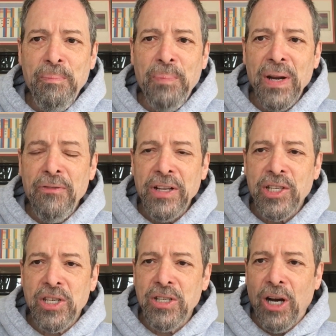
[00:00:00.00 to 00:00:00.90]
But if
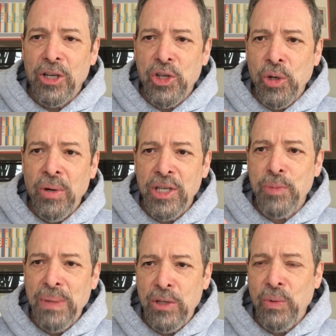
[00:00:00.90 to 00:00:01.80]
it's a choice
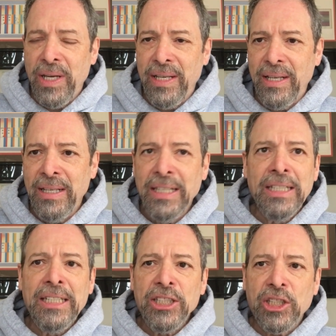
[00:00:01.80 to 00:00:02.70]
between
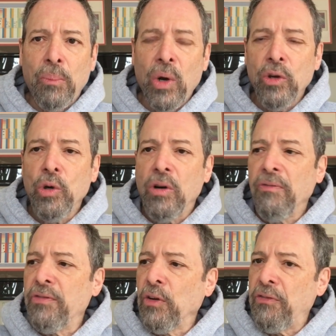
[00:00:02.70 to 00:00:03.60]
someone who can
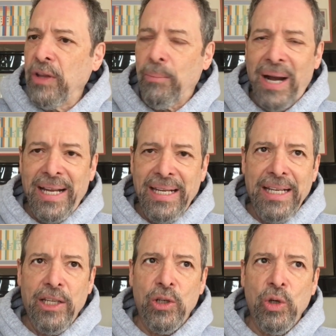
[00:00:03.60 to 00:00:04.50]
fulfill my
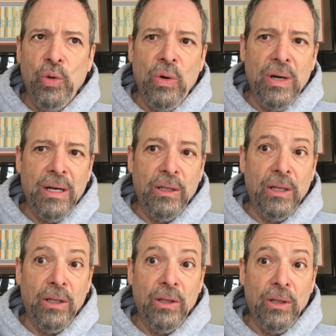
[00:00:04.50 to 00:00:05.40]
need, who
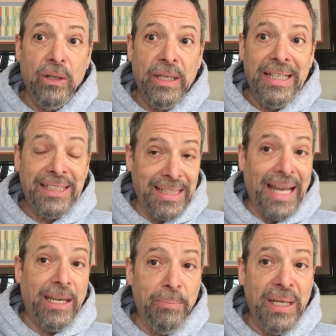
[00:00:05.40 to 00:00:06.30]
is
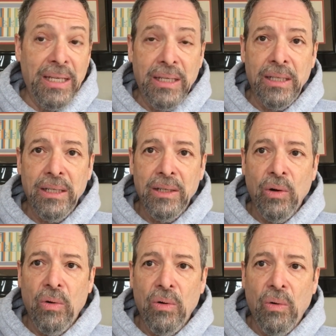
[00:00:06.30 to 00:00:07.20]
like me,
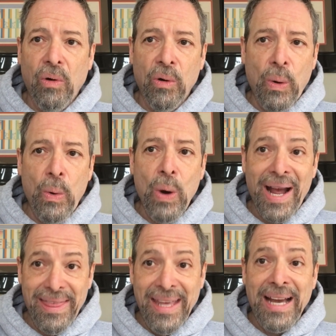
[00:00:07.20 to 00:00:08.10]
or who I
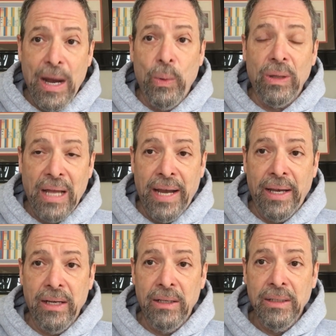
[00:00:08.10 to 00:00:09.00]
think I will
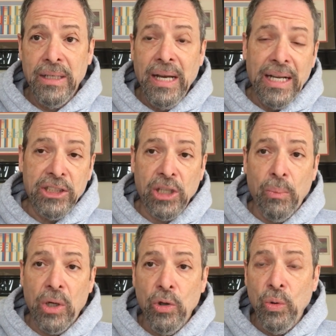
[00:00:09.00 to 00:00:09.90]
like, and
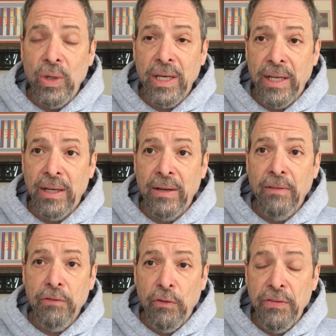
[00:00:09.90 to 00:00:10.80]
someone who can
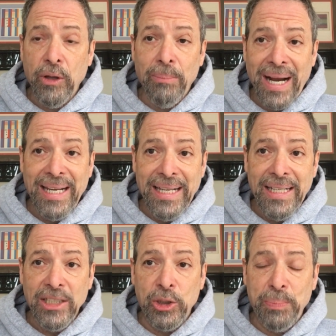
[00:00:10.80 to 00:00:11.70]
fulfill my
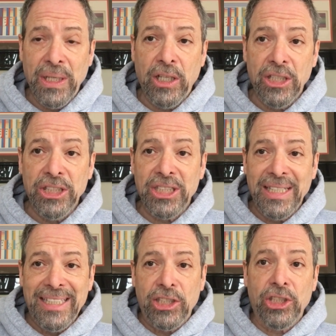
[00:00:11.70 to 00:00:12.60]
needs because
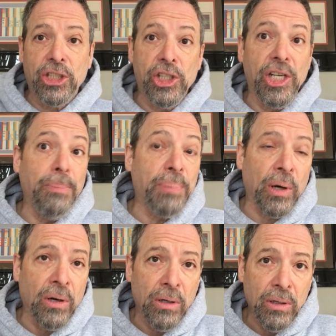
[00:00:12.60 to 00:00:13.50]
it's
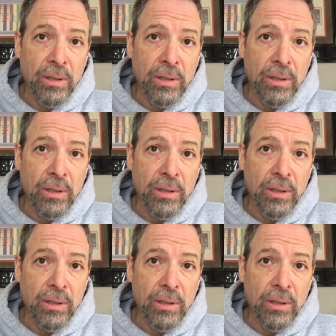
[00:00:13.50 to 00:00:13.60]
cheaper,